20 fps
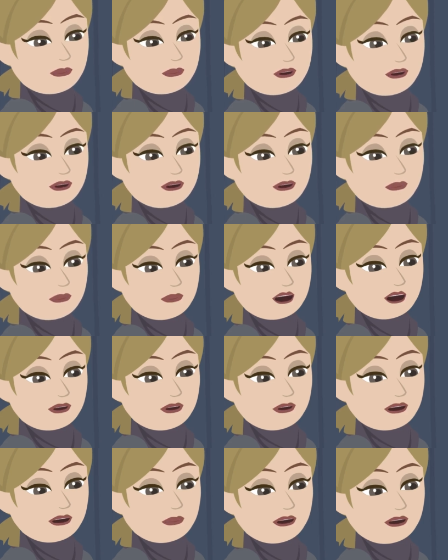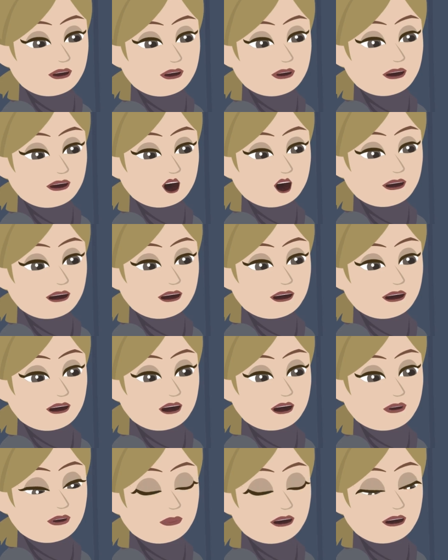this is something to revel
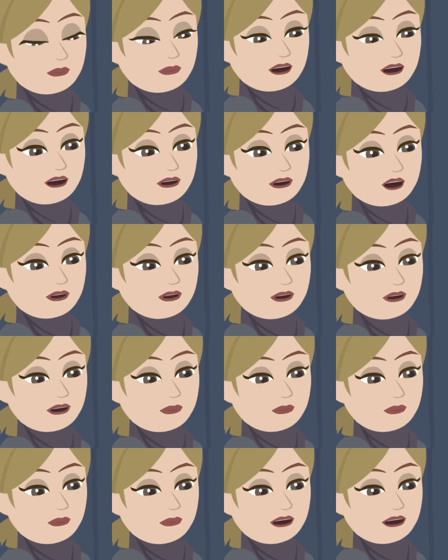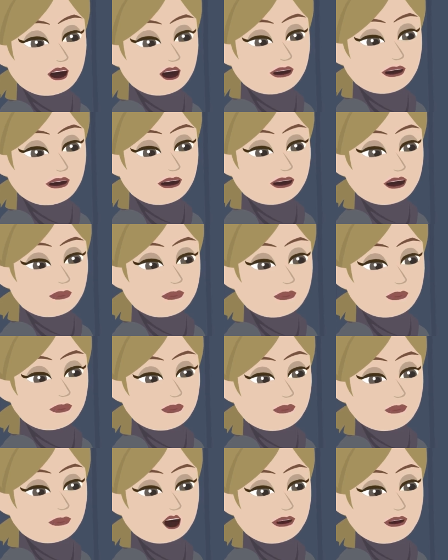in. This is something to be excited about.
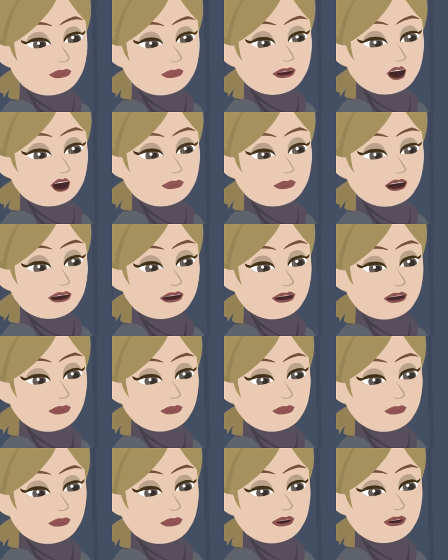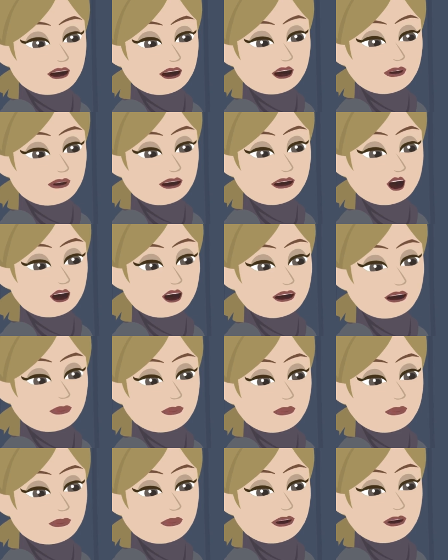This is something to acknowledge.
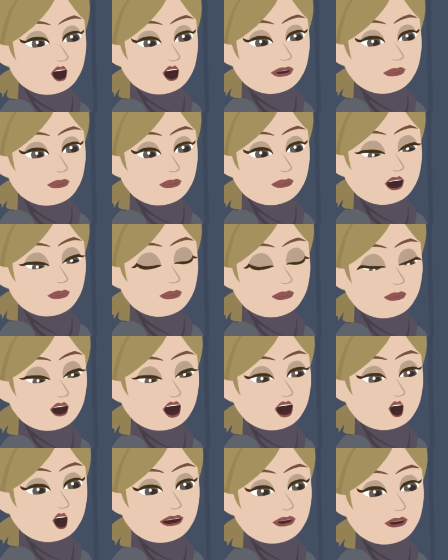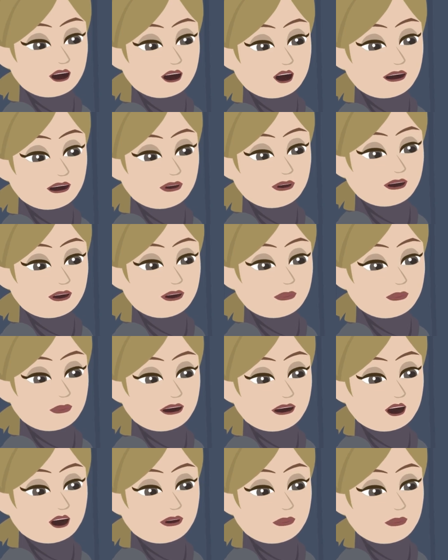This is all part of the
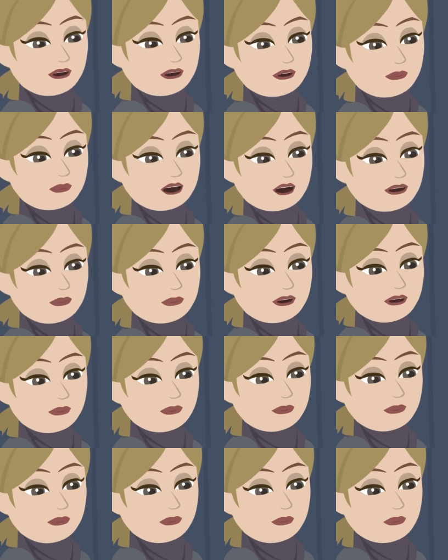expansion process.